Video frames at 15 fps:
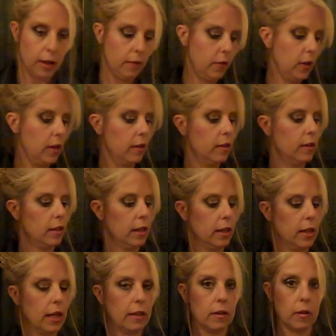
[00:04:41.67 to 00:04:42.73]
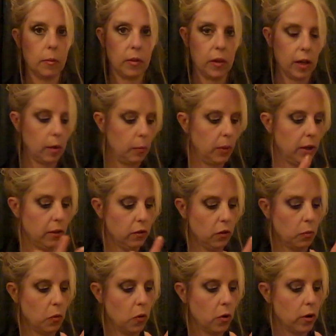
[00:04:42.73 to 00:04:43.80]
If you can see, that's like a
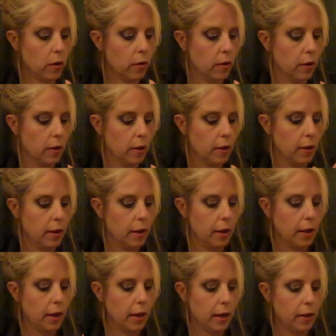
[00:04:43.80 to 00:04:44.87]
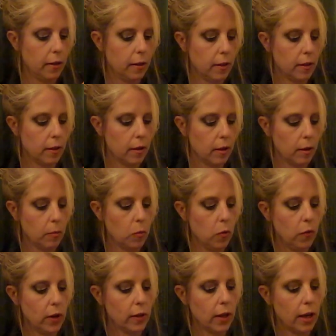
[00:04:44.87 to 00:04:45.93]
pinch more, and
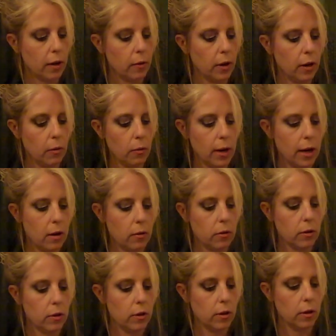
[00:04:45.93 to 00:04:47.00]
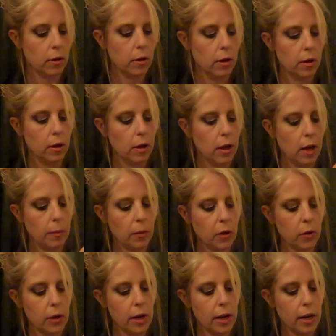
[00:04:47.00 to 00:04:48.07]
moving that around, I'm
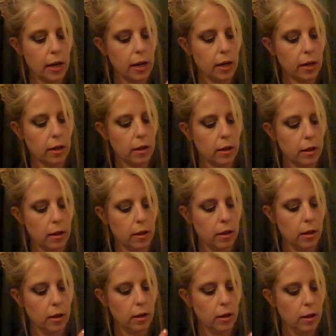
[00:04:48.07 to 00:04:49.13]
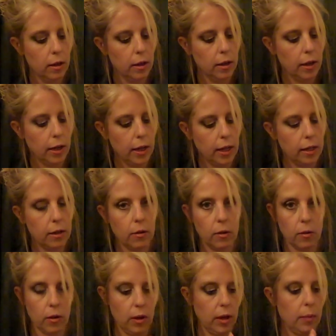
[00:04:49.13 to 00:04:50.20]
creating, and
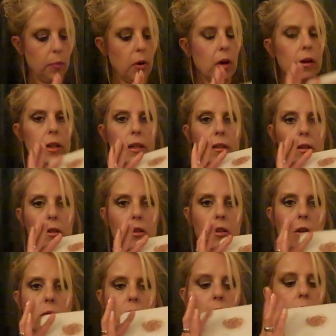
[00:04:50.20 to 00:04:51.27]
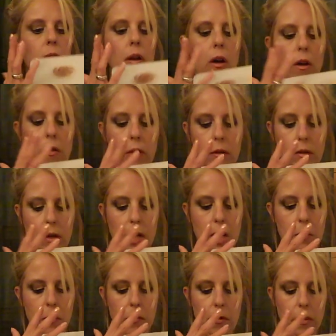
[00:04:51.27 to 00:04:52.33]
it probably doesn't show on this
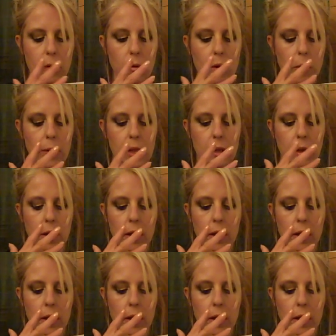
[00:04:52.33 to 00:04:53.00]
camera real well, but